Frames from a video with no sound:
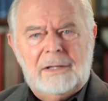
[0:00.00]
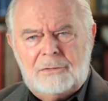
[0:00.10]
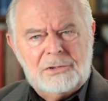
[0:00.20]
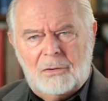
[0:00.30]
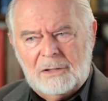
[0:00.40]
They
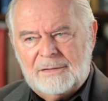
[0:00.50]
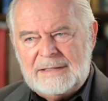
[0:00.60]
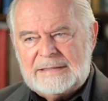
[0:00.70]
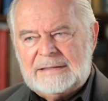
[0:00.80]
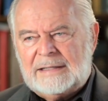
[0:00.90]
use all of
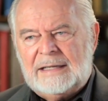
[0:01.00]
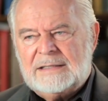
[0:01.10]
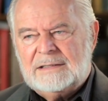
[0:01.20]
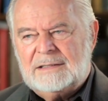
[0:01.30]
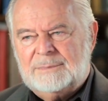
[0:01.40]
these
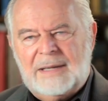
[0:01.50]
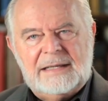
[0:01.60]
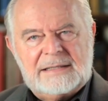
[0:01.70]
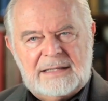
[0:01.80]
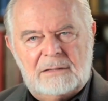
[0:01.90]
things to
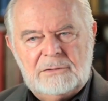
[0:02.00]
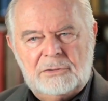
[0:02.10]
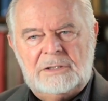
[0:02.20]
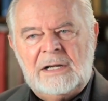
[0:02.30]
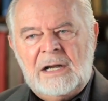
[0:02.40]
make it sound
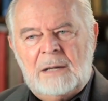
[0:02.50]
good.